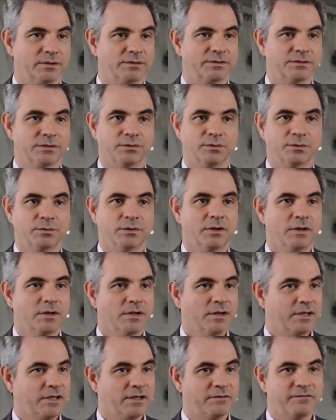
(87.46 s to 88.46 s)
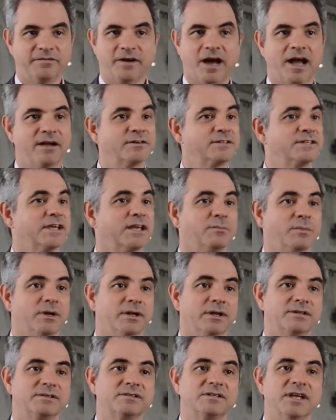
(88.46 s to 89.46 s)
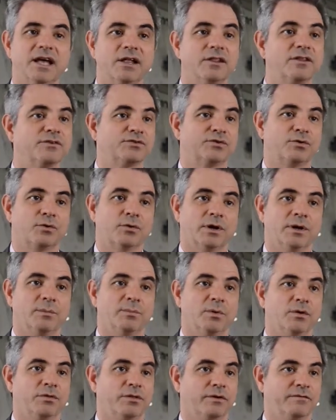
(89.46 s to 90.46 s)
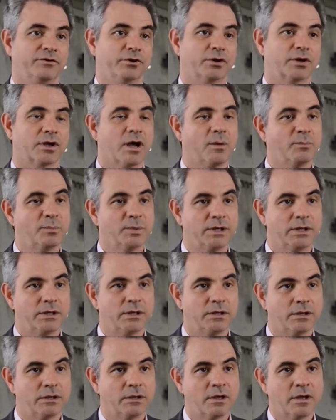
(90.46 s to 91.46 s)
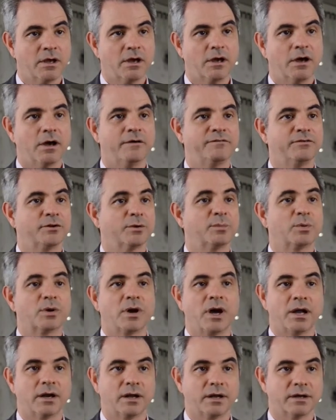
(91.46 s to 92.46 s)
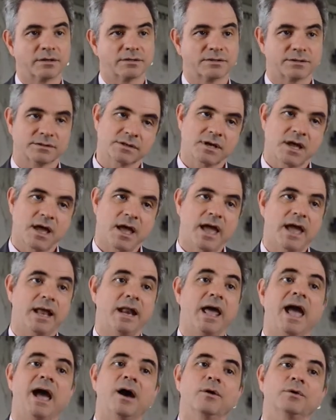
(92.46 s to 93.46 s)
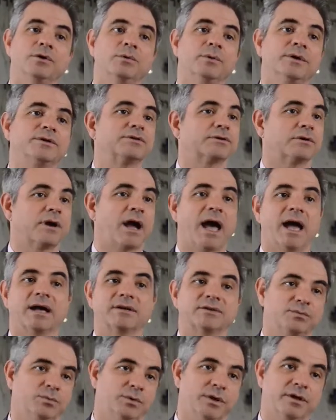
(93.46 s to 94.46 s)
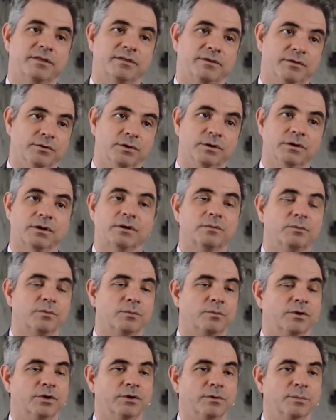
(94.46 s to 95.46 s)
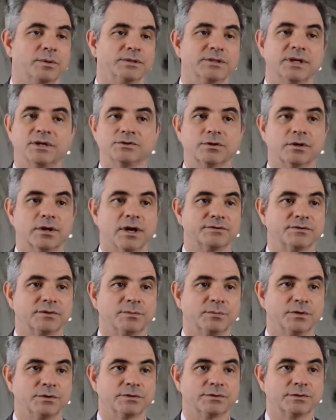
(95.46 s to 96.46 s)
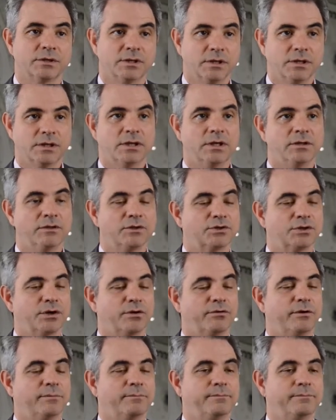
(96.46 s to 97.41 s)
to, in 5 or 10 minutes, tell the story both of your company, of your products, and how you interact with your potential customers in the showroom.